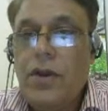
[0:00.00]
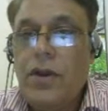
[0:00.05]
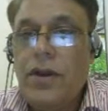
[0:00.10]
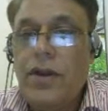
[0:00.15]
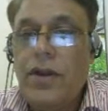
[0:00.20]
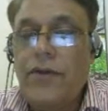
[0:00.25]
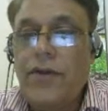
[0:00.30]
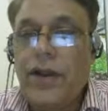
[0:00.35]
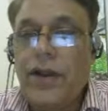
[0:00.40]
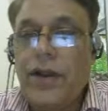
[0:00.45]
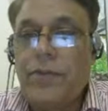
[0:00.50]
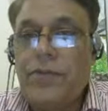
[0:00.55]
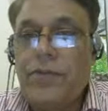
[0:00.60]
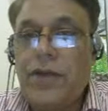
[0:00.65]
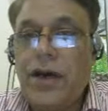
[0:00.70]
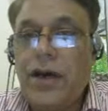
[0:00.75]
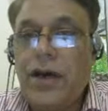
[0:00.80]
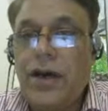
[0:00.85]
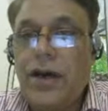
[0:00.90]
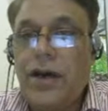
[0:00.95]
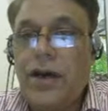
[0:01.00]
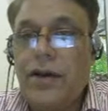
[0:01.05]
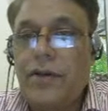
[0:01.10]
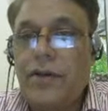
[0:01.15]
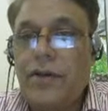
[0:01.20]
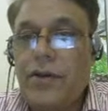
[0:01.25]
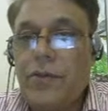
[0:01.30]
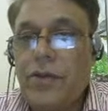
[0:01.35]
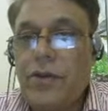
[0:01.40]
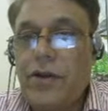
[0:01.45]
develop the
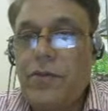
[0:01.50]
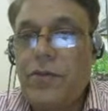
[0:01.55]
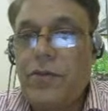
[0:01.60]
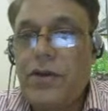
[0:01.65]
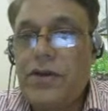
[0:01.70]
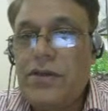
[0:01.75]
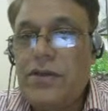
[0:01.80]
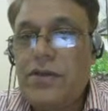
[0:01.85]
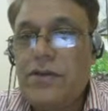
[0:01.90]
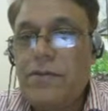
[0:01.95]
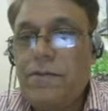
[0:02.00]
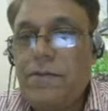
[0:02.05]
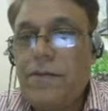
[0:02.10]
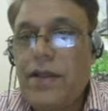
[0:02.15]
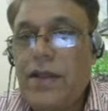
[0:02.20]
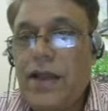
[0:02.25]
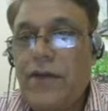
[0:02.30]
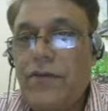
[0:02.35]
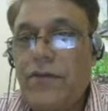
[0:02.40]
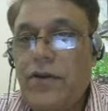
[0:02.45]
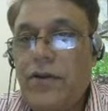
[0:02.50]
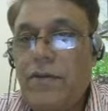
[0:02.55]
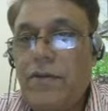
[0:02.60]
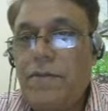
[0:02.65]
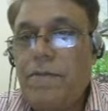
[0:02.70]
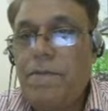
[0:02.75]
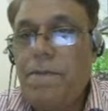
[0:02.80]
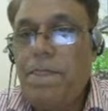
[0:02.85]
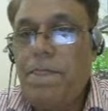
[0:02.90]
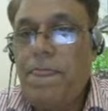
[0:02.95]
commitment level
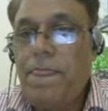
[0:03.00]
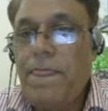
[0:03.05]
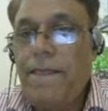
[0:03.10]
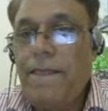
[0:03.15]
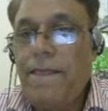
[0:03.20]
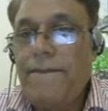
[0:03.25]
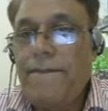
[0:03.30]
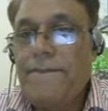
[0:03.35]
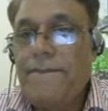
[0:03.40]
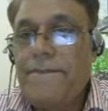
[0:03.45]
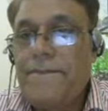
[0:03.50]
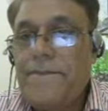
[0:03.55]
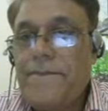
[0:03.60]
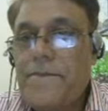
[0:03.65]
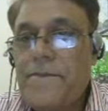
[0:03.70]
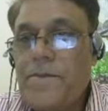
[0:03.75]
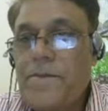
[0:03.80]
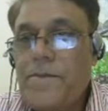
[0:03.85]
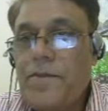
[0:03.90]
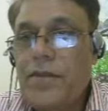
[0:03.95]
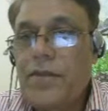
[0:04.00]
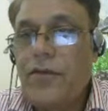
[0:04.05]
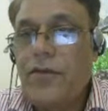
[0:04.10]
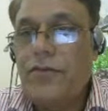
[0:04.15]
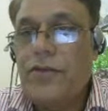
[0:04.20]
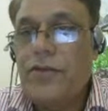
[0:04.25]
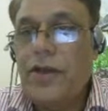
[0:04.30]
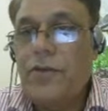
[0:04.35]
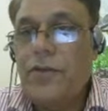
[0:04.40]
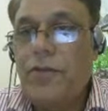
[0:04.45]

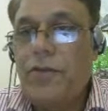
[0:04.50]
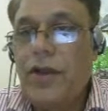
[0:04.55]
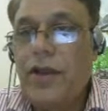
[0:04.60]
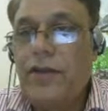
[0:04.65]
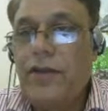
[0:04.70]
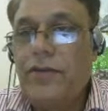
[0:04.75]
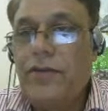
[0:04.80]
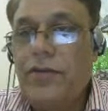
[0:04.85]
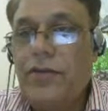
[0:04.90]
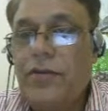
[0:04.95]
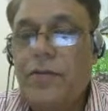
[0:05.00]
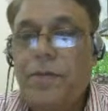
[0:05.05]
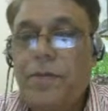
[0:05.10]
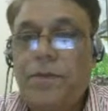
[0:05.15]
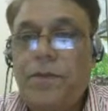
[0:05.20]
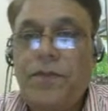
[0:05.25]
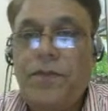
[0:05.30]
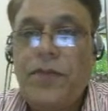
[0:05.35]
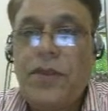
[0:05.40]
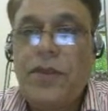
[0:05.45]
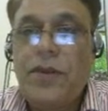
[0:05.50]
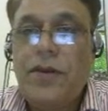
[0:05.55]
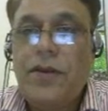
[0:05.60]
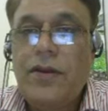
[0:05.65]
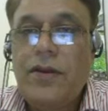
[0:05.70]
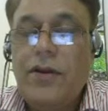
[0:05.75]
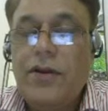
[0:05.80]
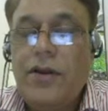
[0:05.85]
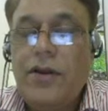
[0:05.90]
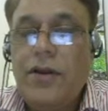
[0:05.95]
of the employees.
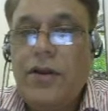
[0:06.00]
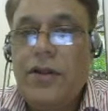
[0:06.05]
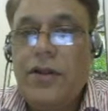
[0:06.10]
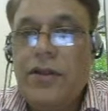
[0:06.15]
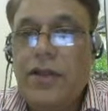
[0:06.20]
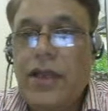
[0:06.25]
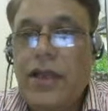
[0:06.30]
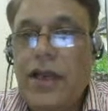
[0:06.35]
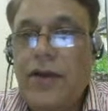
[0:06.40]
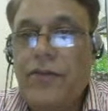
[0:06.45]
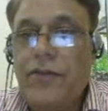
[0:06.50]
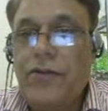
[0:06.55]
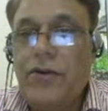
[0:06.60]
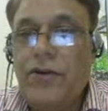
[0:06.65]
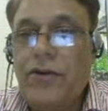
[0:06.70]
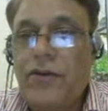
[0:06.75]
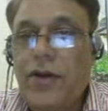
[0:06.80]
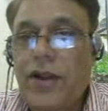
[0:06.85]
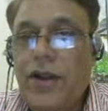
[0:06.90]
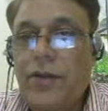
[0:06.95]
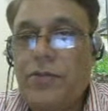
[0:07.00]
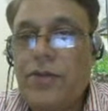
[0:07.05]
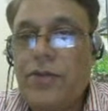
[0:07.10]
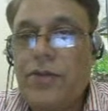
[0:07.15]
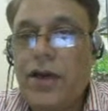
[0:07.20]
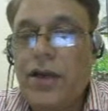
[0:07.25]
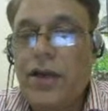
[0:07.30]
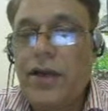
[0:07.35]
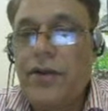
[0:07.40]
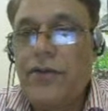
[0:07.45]
They have to develop
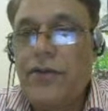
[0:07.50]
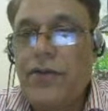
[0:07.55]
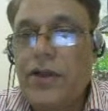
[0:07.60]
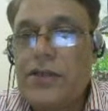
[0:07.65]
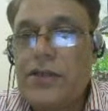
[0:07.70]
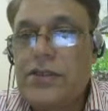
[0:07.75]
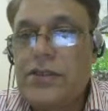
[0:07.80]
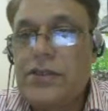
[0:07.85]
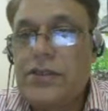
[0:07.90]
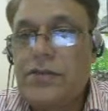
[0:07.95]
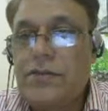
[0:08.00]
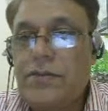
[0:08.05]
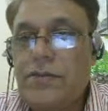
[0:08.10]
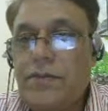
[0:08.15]
the interest